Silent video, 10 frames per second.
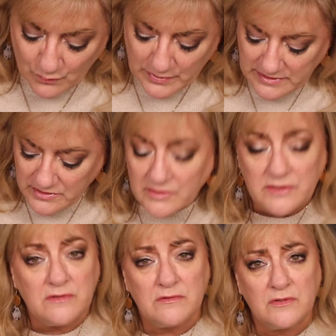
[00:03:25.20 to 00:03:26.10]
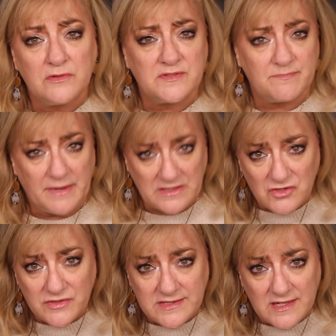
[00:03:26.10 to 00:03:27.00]
we could do a
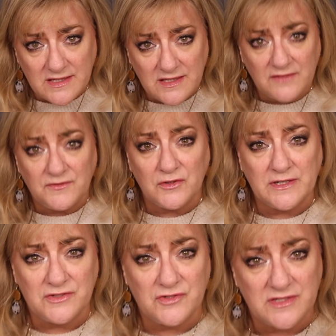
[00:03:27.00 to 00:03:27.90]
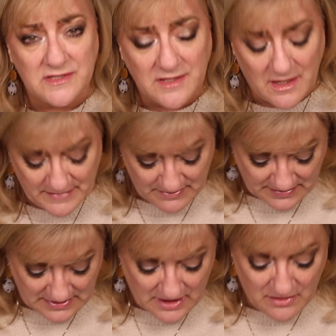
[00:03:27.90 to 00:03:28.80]
special study. If you're interested, comment
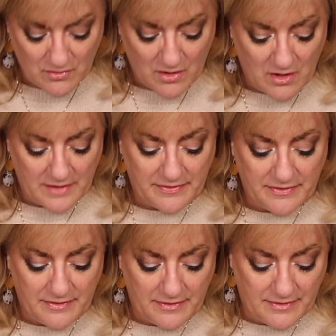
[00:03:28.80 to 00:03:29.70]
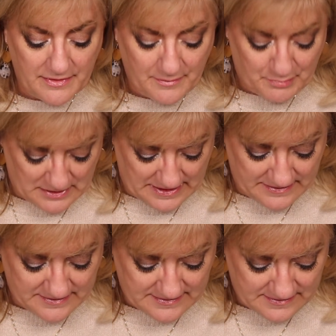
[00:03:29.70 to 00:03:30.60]
below on the
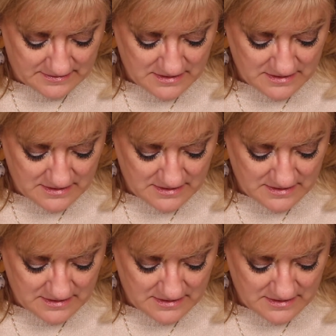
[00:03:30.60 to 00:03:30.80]
plagues,